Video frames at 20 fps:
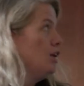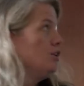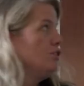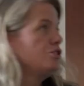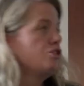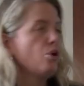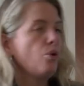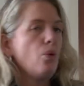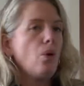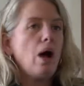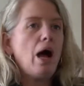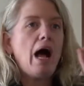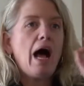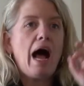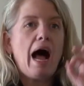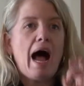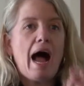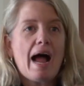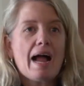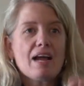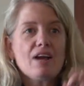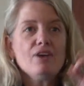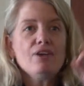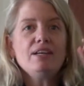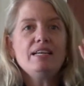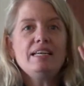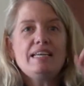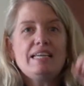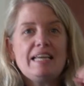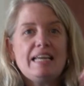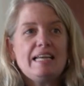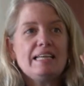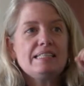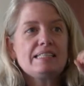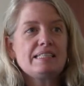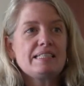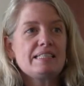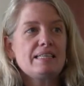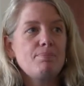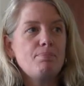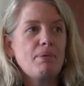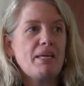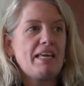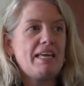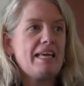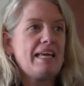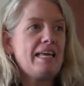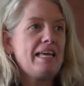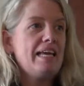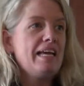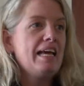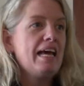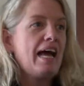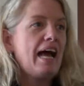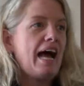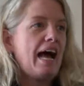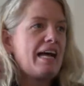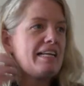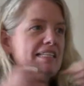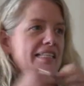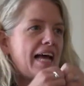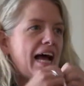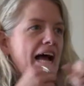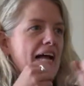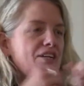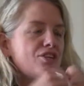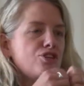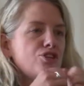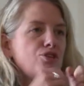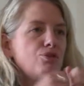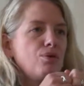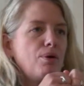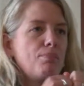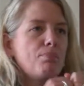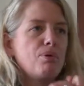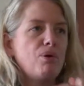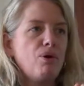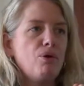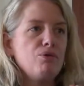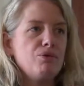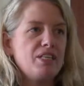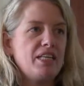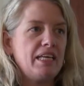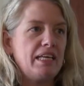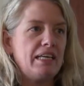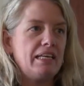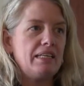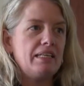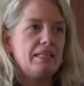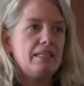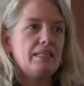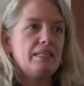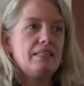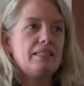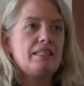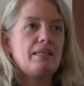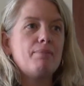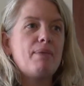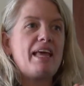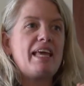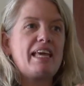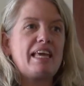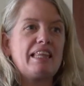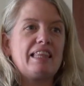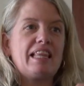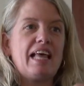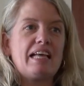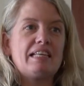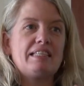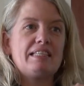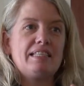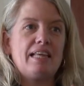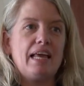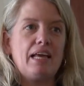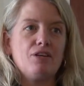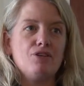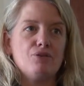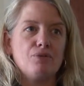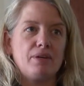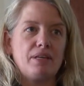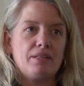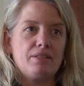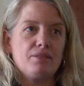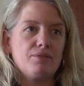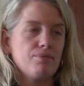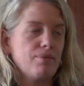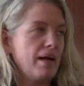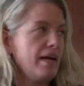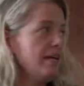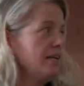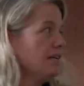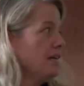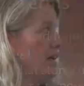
So iron needs to be attached to a protein to make it less dangerous, right?